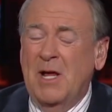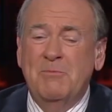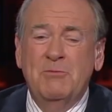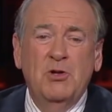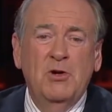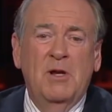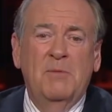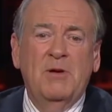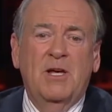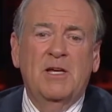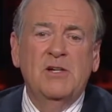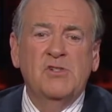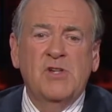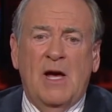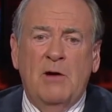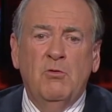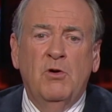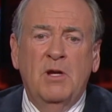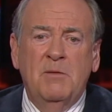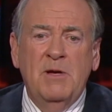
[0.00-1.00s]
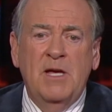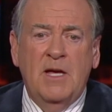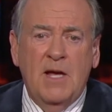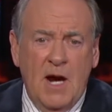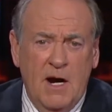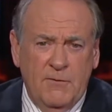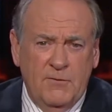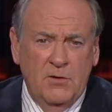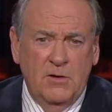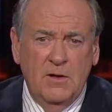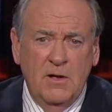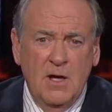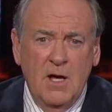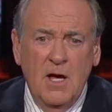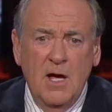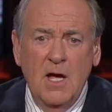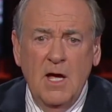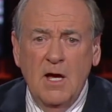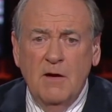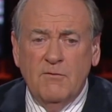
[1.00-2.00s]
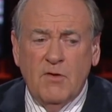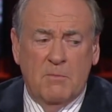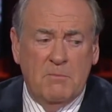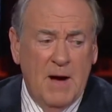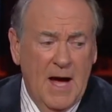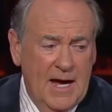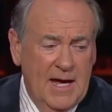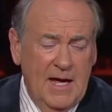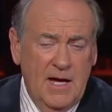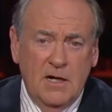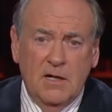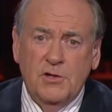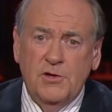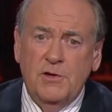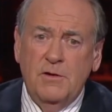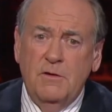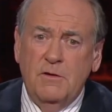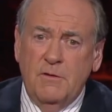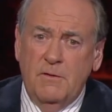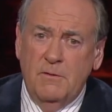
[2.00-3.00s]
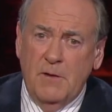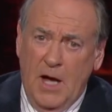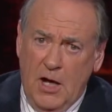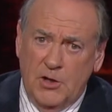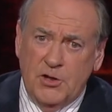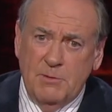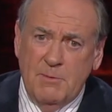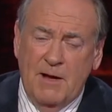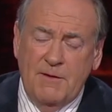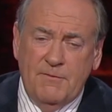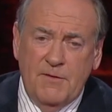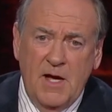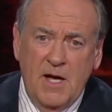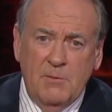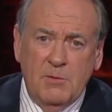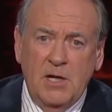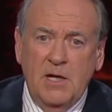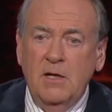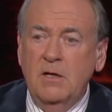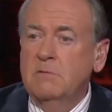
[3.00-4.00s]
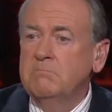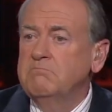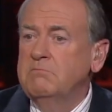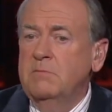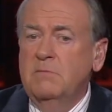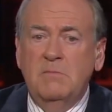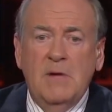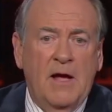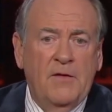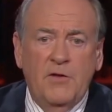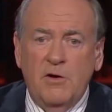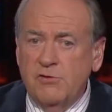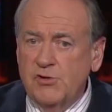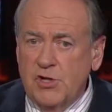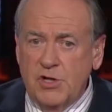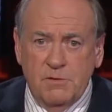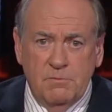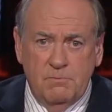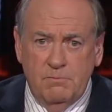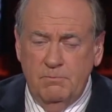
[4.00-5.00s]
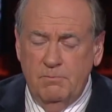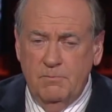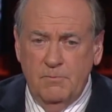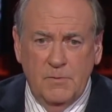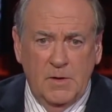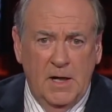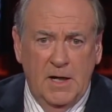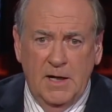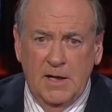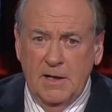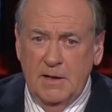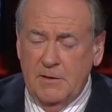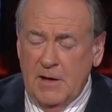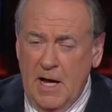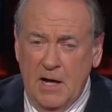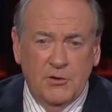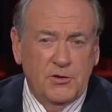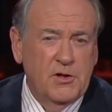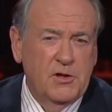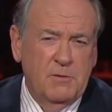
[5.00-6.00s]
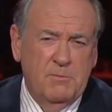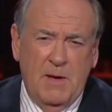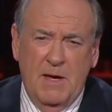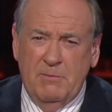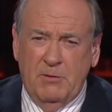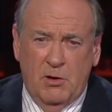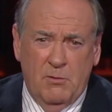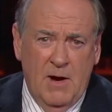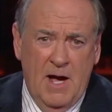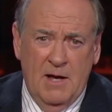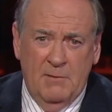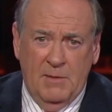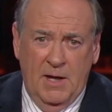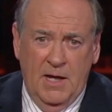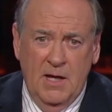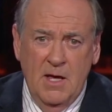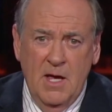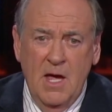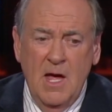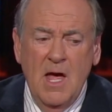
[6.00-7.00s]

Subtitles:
I'm doing it because I want to be careful for my health, health of my family, and those of the health of the people around me.